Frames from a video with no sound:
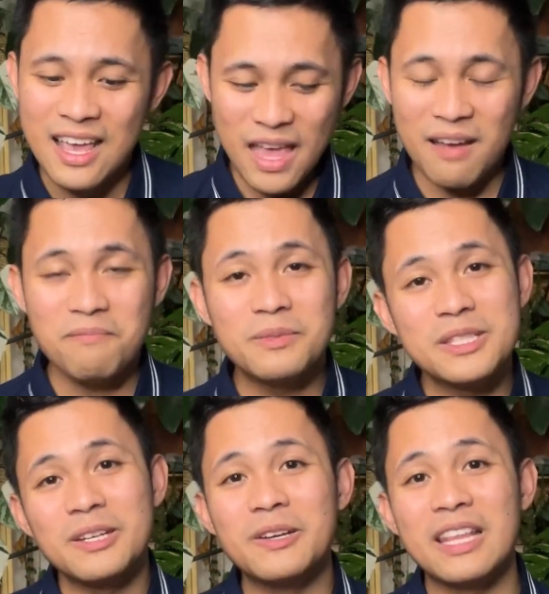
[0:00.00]
Yeah,
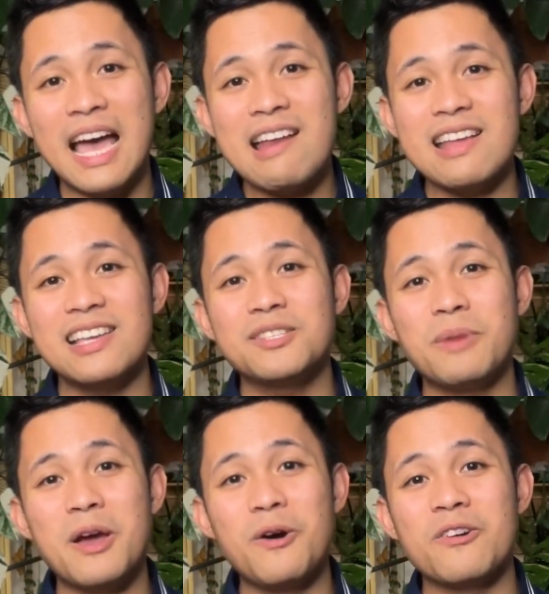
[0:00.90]
so that is
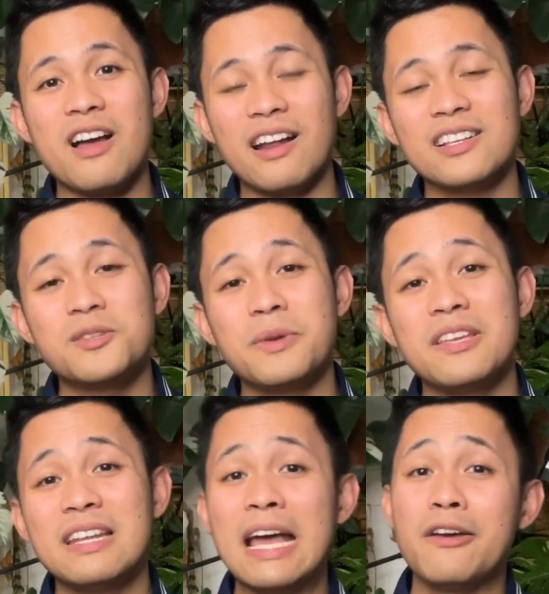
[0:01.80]
my own honest
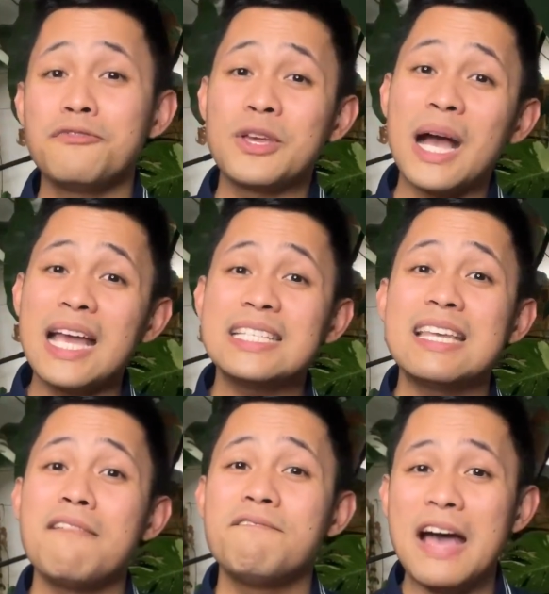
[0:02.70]
opinion. Now, if you guys
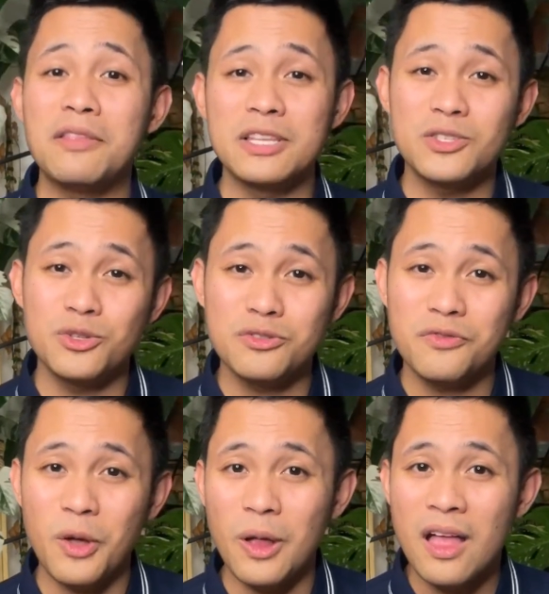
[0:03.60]
have found this
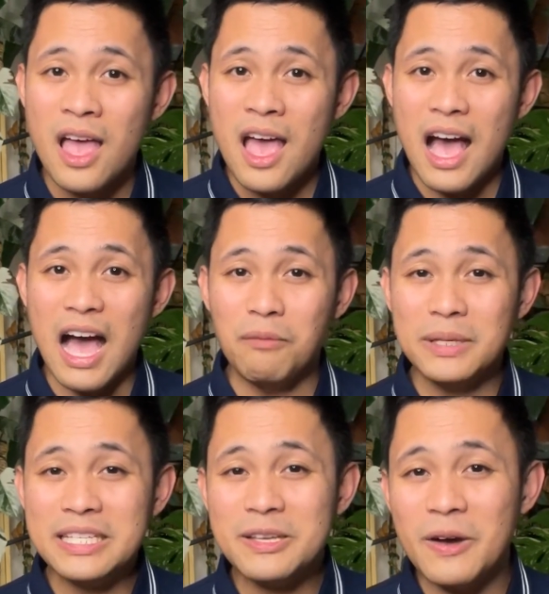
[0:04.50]
useful,
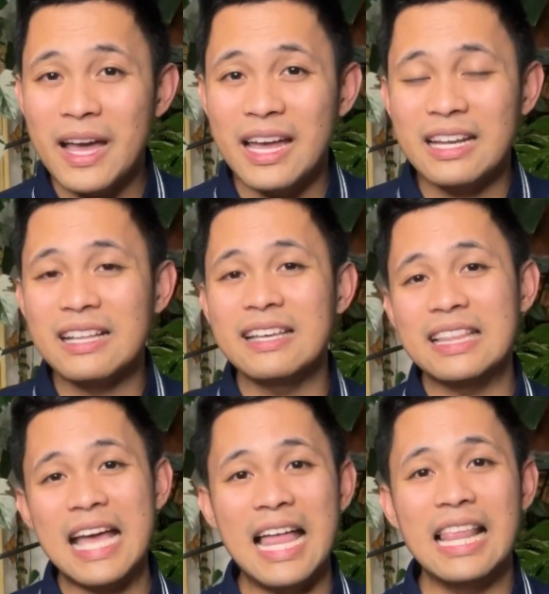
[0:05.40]
please go ahead and
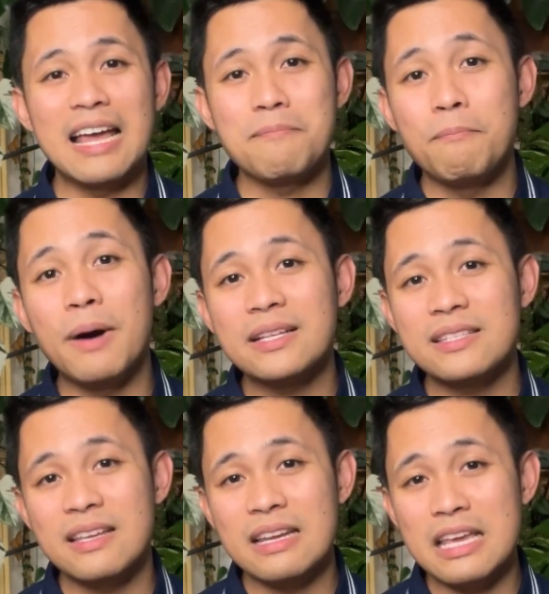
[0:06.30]
click that like
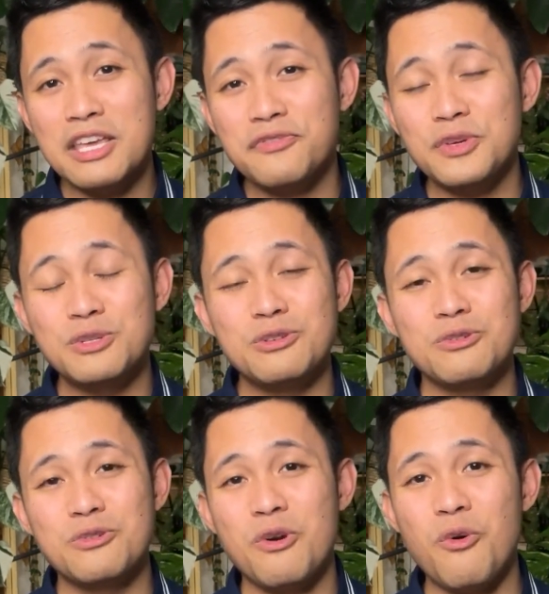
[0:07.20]
button. If you
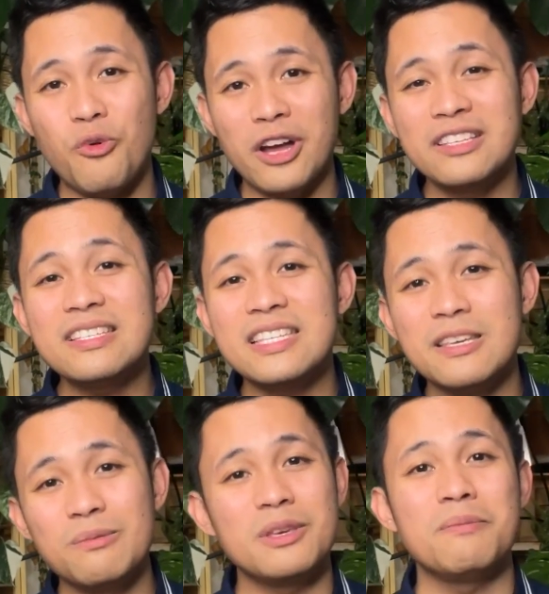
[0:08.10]
do want to
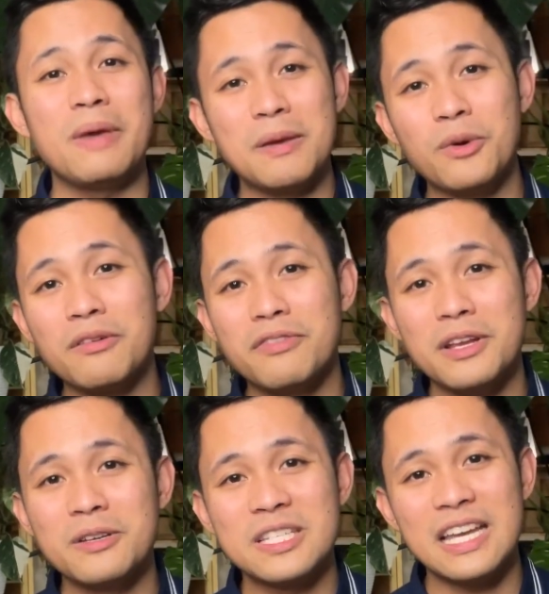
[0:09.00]
see me make more
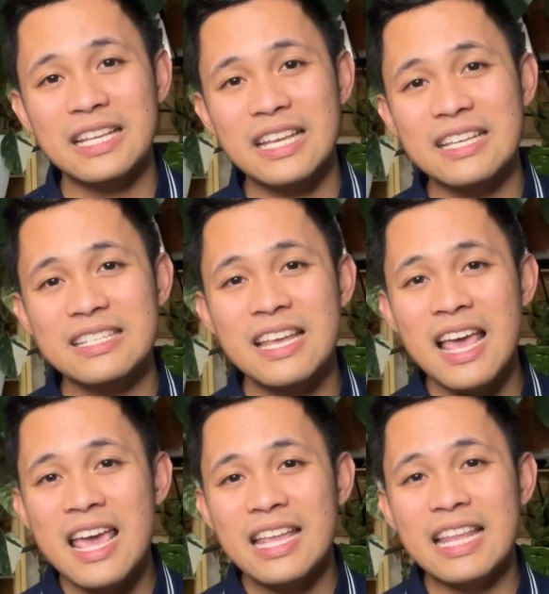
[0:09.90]
videos like this,
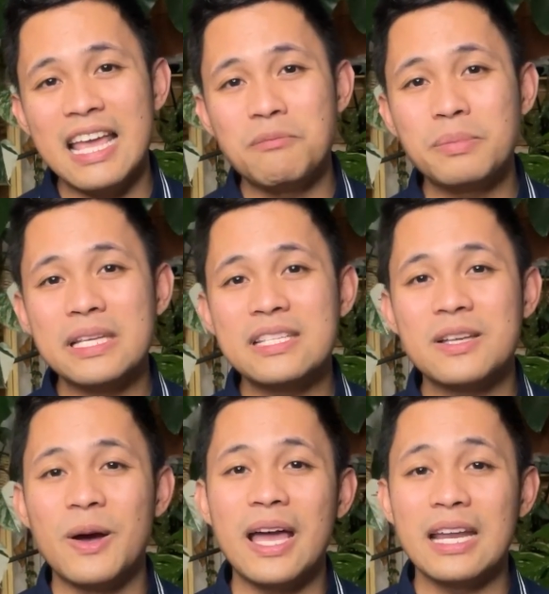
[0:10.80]
then please
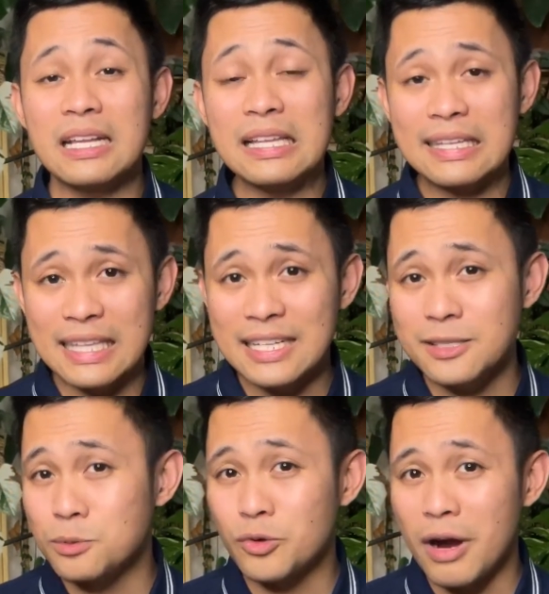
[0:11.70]
go ahead and click that
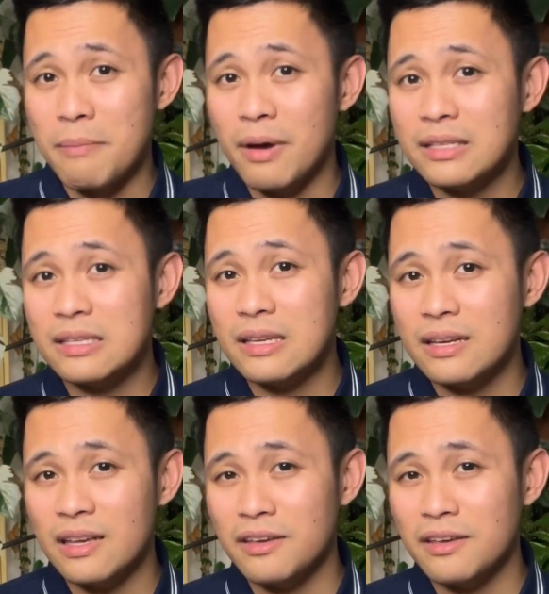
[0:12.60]
subscribe button.